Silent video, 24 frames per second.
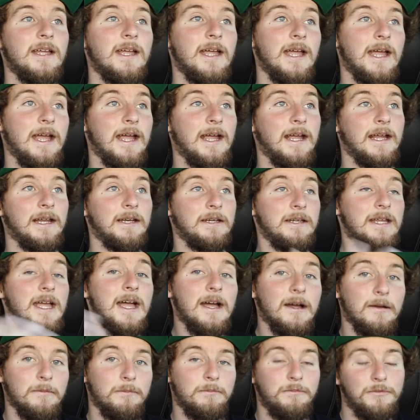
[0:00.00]
And
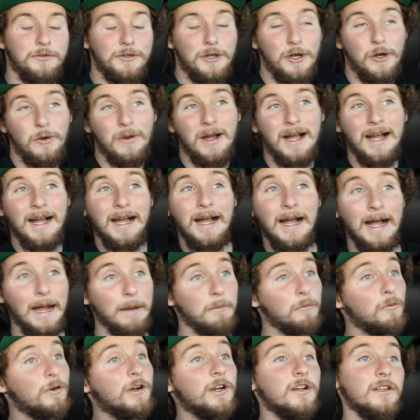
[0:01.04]
yeah, so
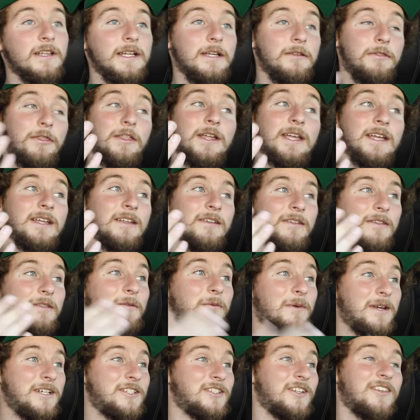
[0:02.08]
I'm really thinking
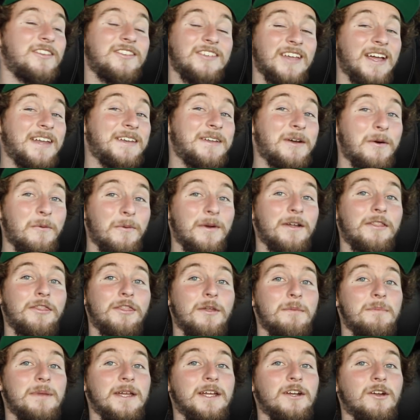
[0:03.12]
we should send it with
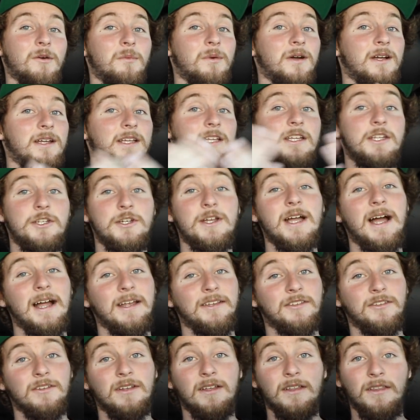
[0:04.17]
the Beetle. But you
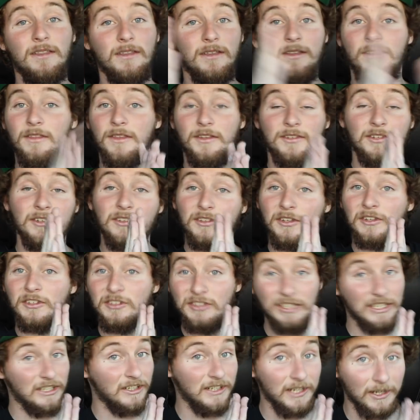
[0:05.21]
guys, this is a
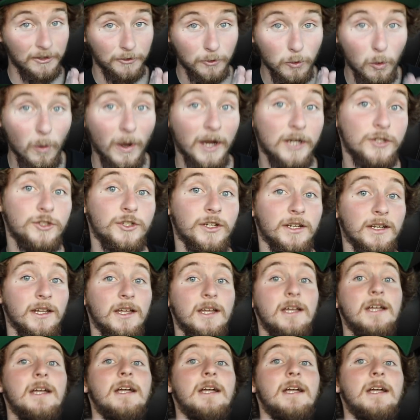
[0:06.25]
serious question.